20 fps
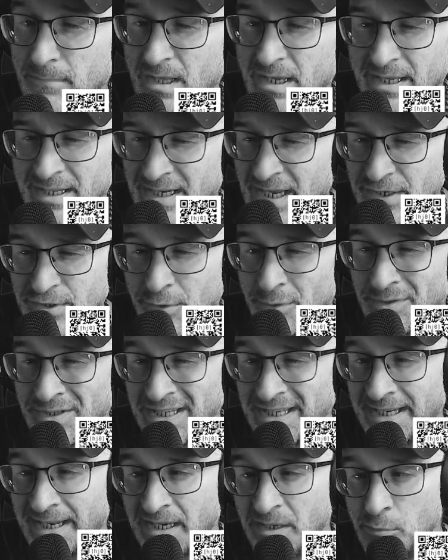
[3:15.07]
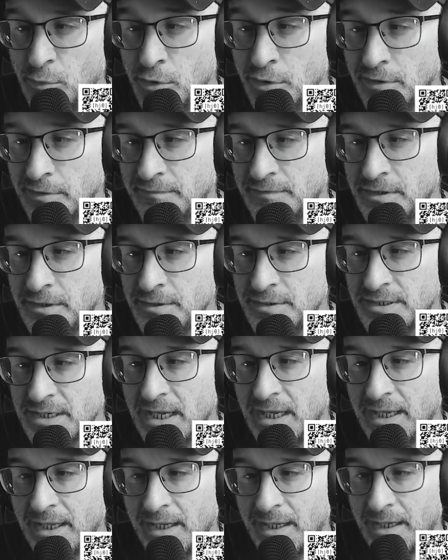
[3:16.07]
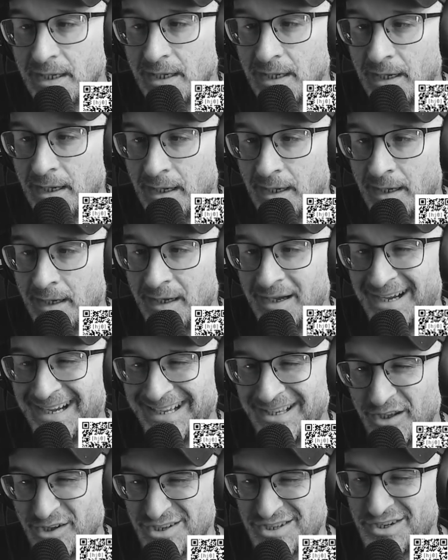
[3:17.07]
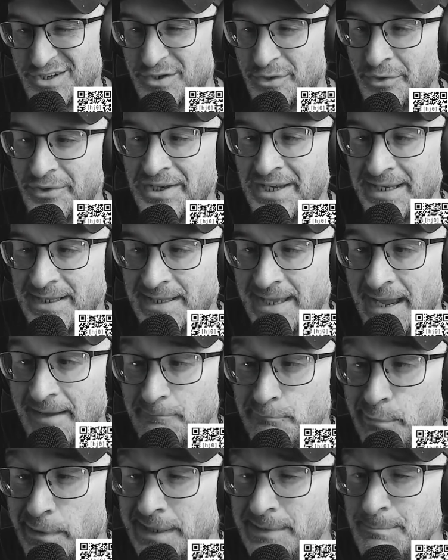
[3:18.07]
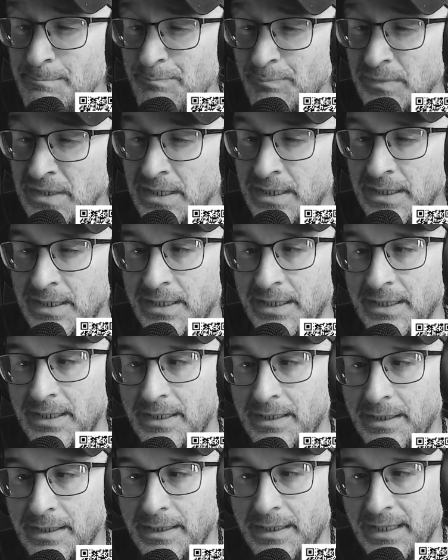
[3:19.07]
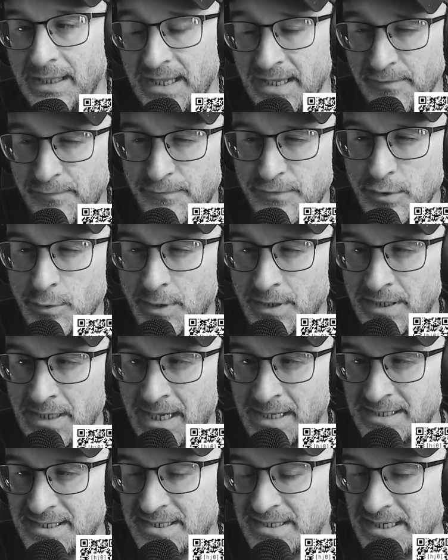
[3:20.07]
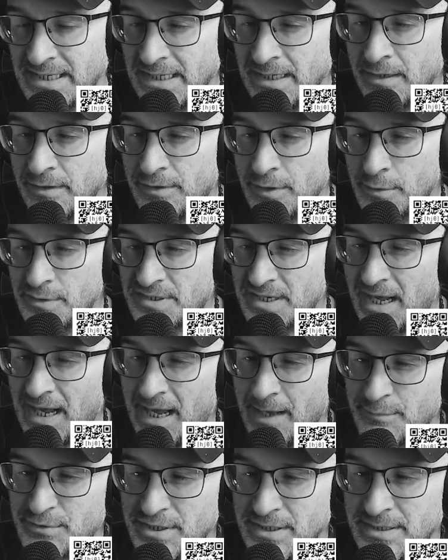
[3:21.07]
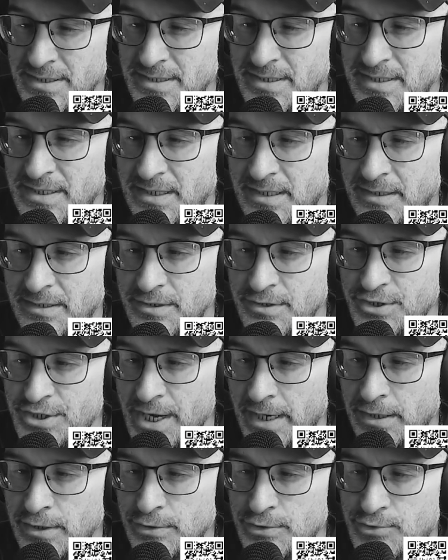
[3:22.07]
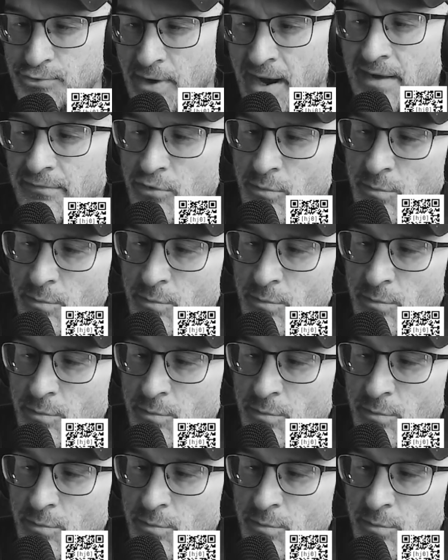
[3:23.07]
and I don't need any more of those. I also don't need that. But if you're not seeing those options, check your driver